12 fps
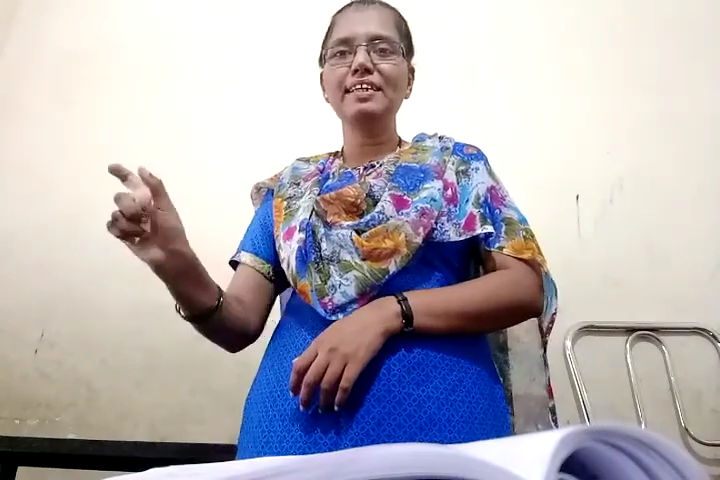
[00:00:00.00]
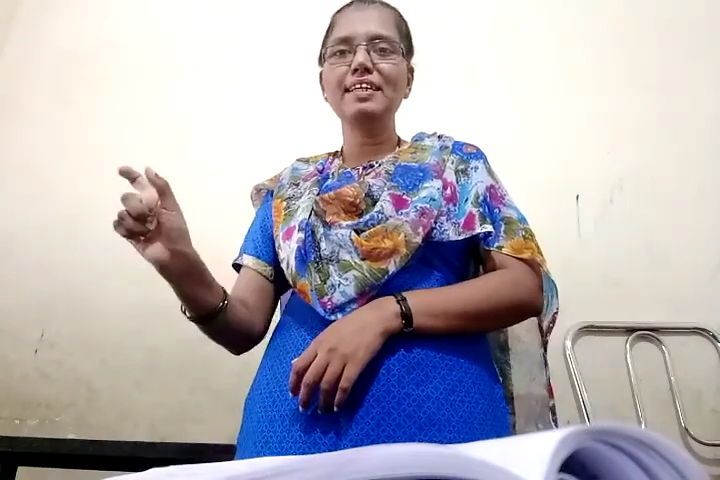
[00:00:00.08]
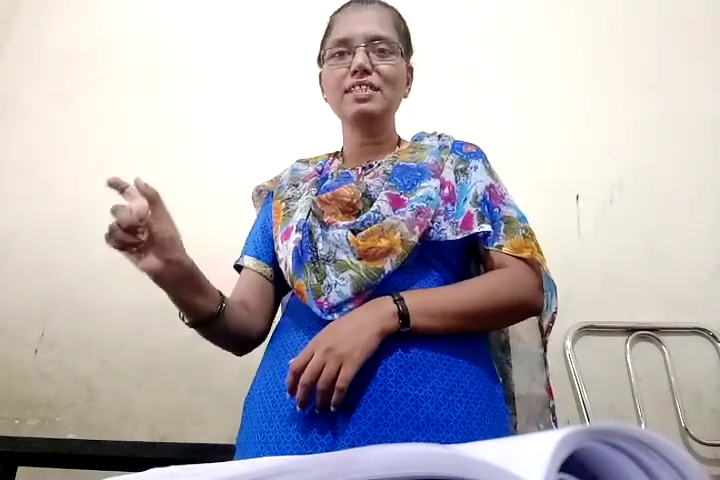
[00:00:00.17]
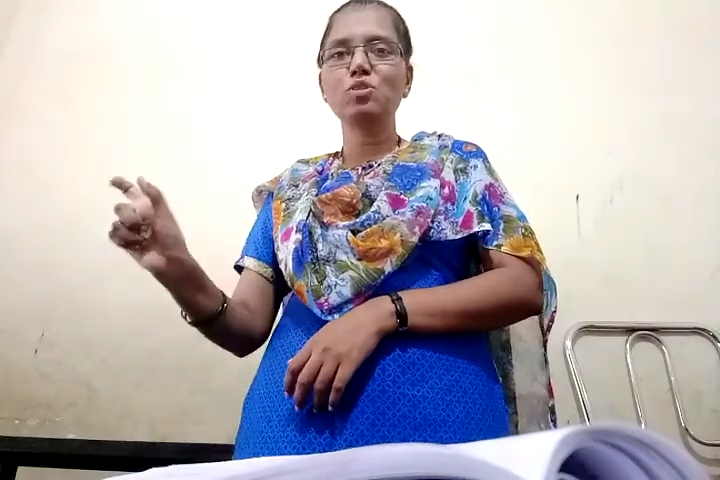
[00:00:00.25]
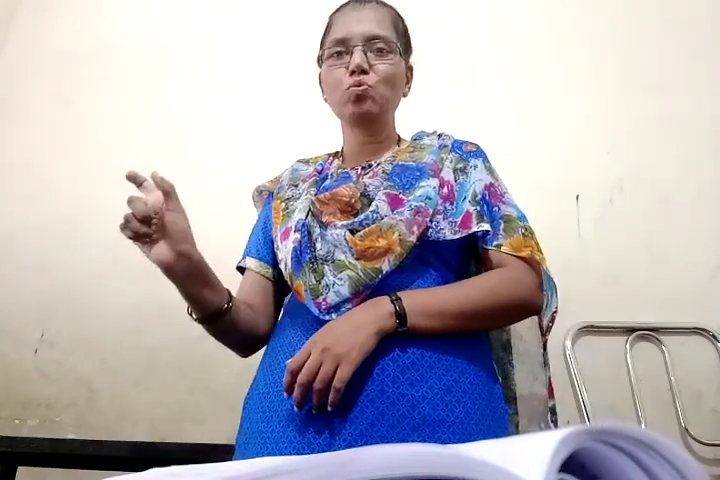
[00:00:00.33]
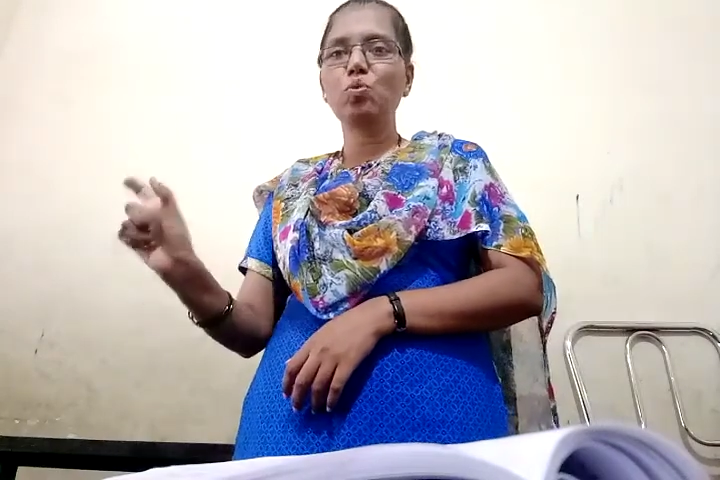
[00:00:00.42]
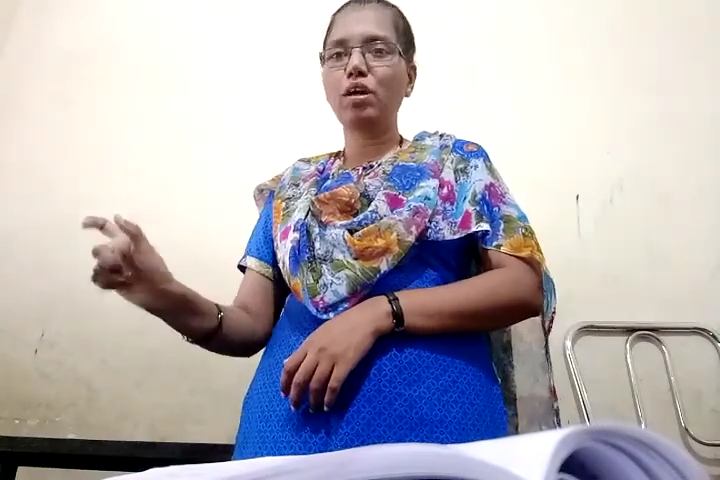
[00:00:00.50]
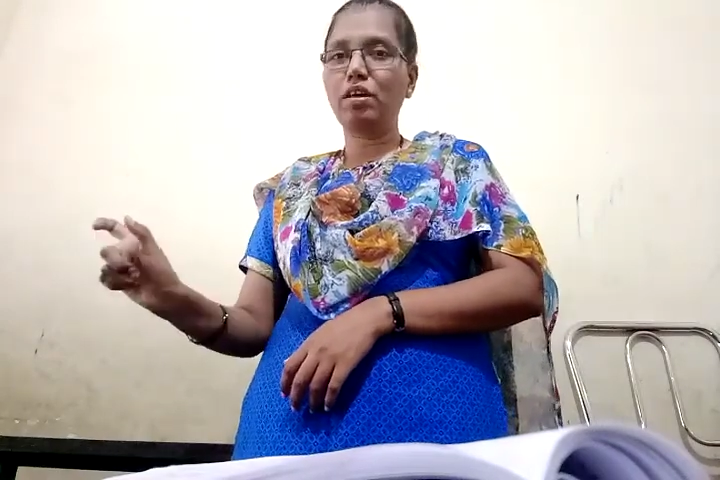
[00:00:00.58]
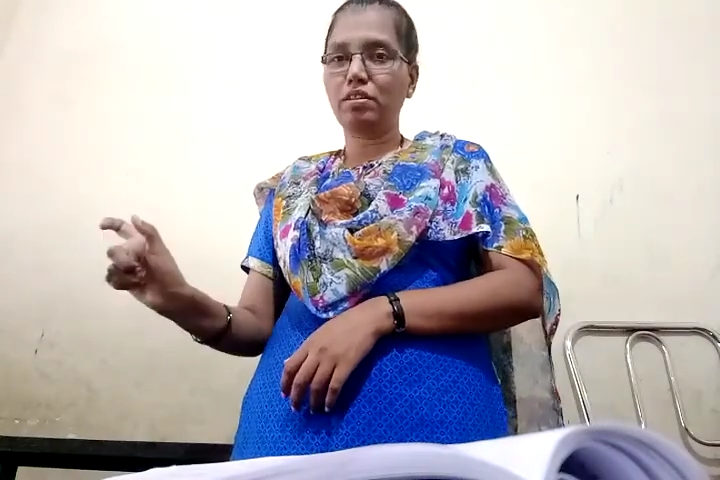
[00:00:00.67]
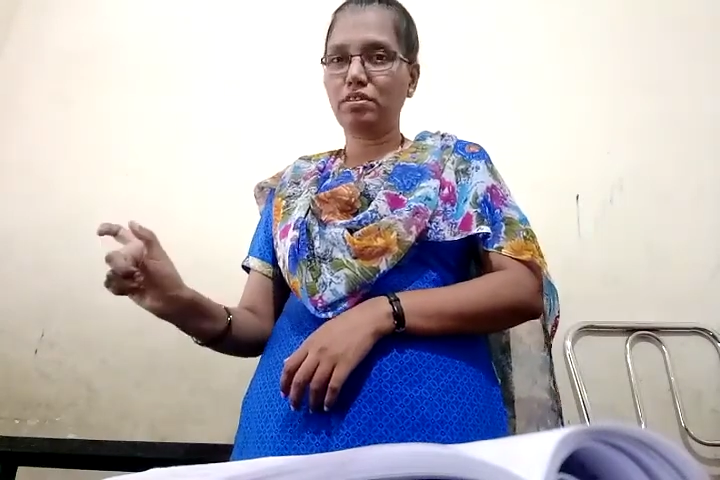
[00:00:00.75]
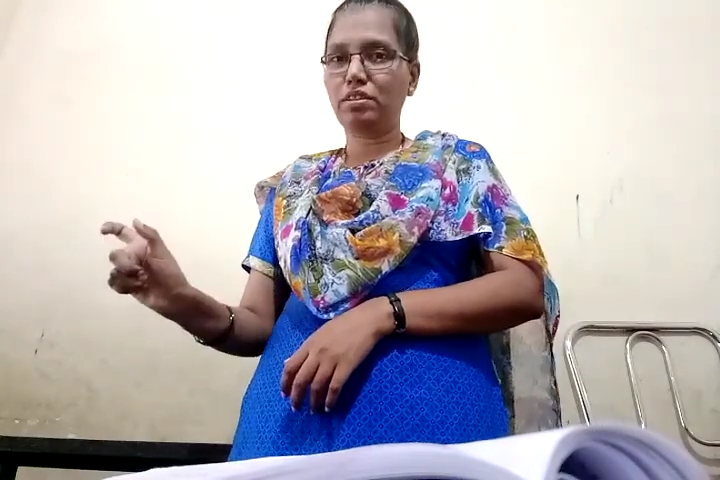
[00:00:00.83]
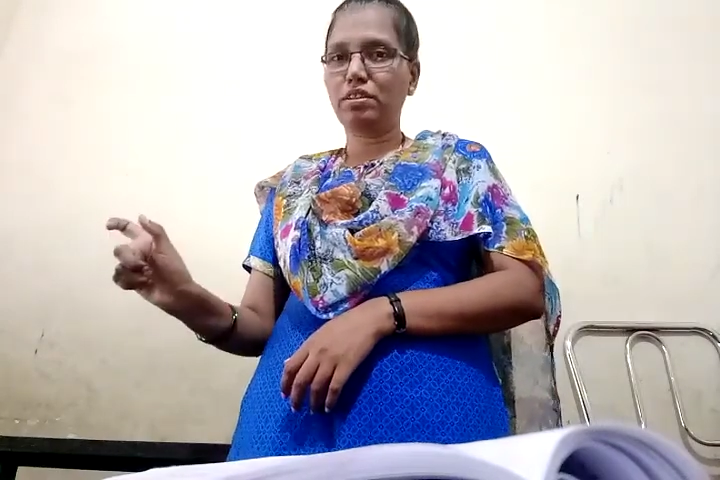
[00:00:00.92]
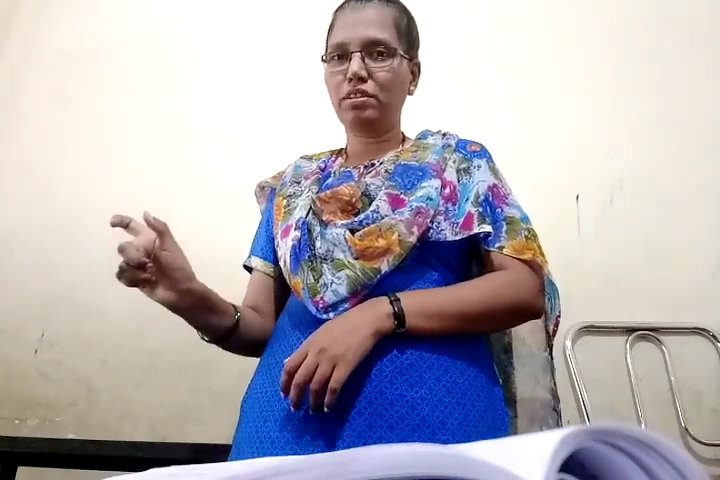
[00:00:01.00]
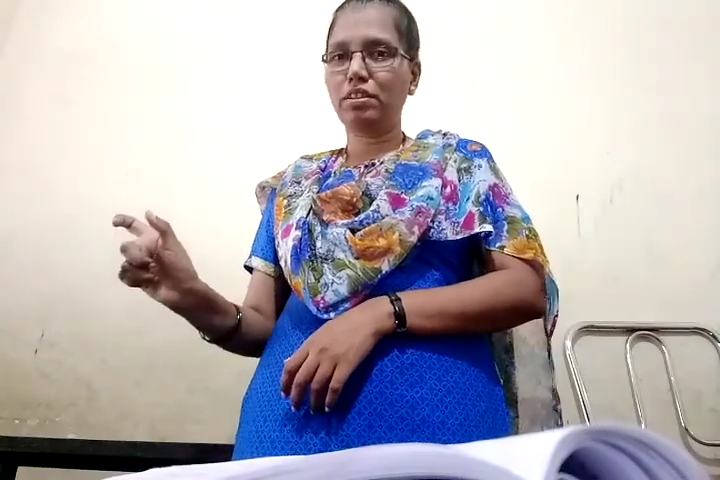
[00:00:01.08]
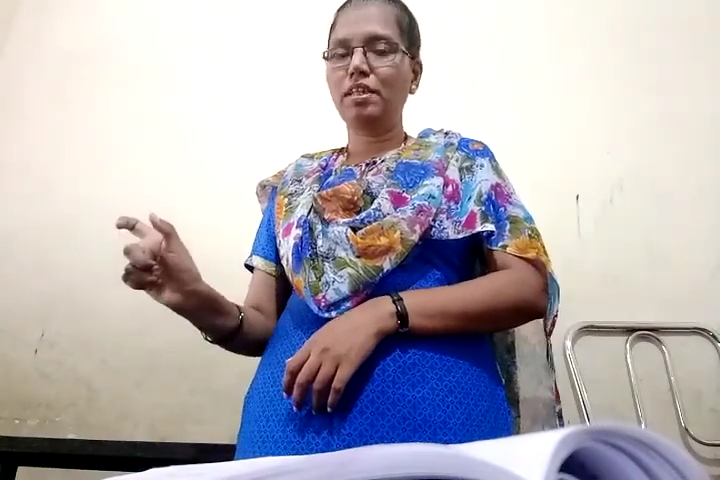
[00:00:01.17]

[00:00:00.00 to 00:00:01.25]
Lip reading: these works,